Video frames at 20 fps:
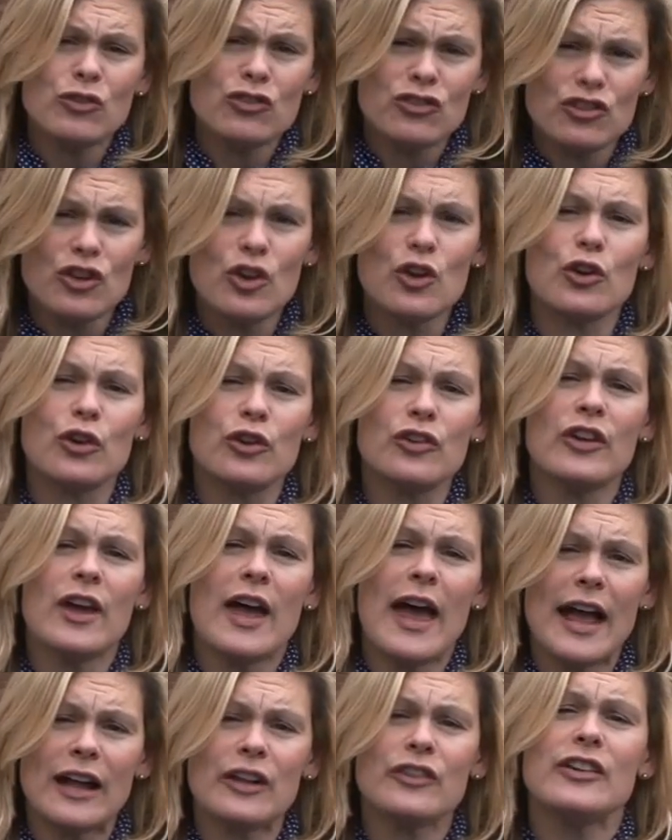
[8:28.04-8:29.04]
should
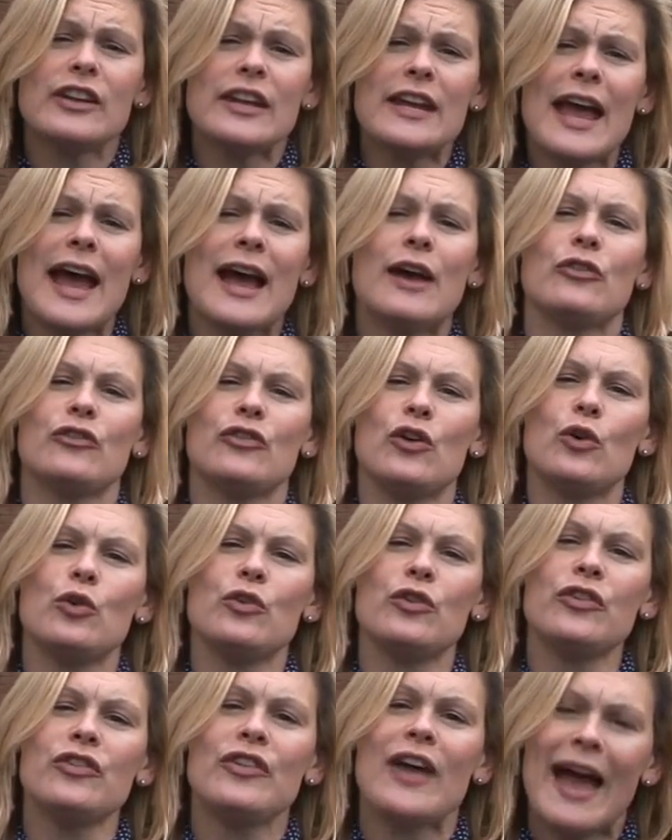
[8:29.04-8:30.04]
elderly
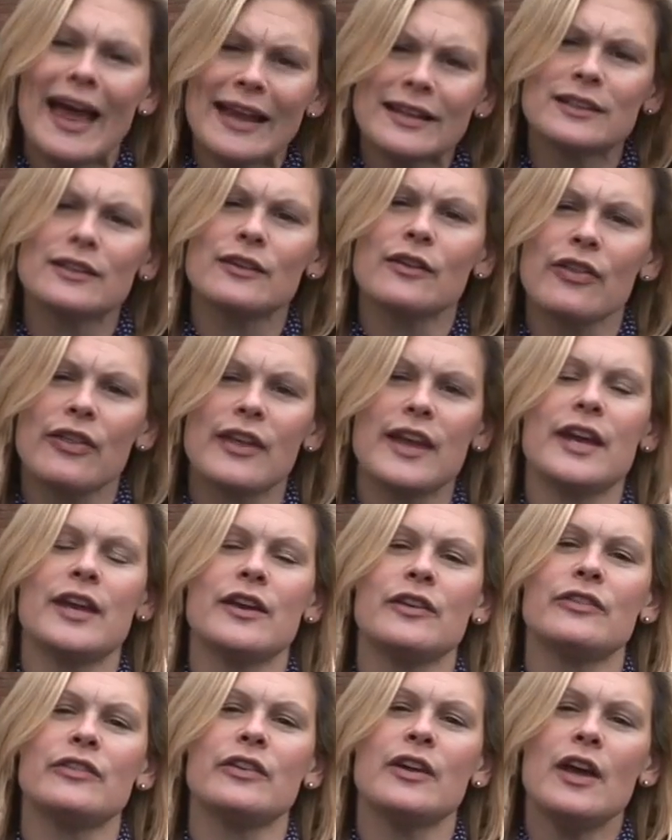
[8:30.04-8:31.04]
householders handle
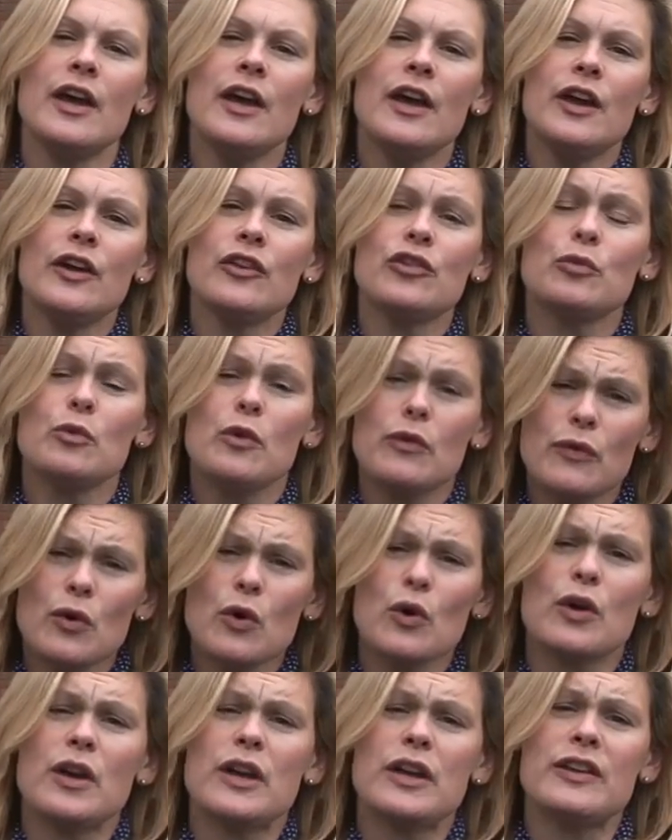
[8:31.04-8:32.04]
things to
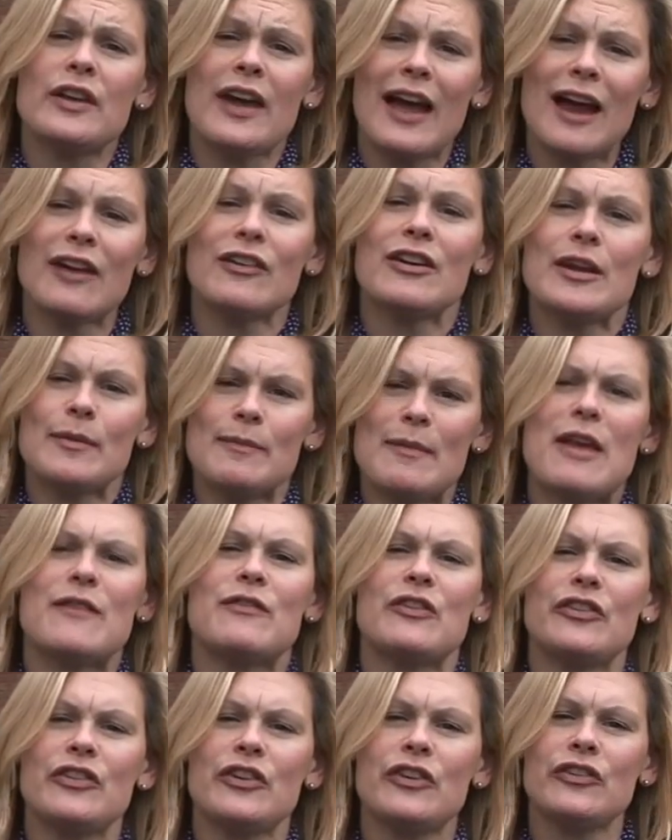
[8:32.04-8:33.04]
avoid Harry and
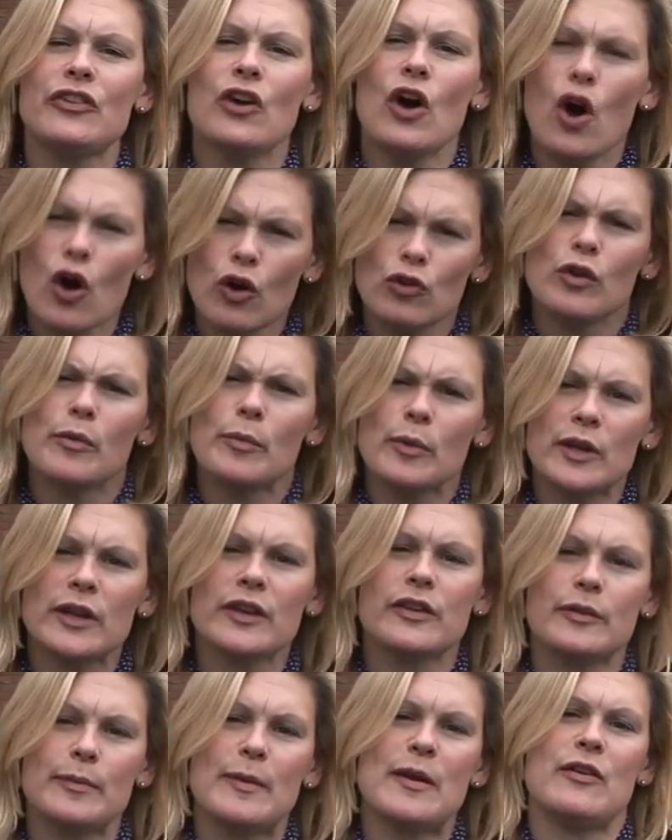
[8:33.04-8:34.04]
Mavis's horrible
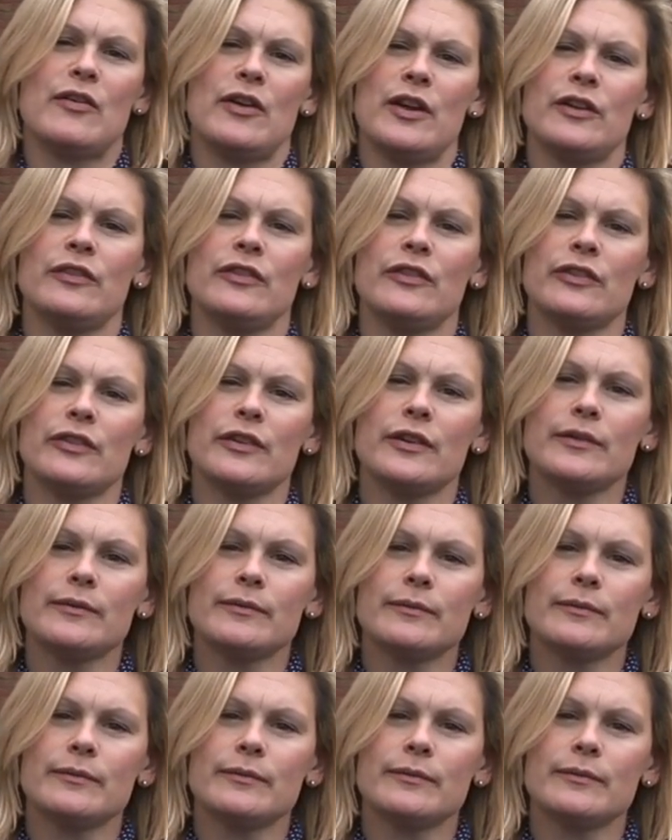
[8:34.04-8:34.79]
experience?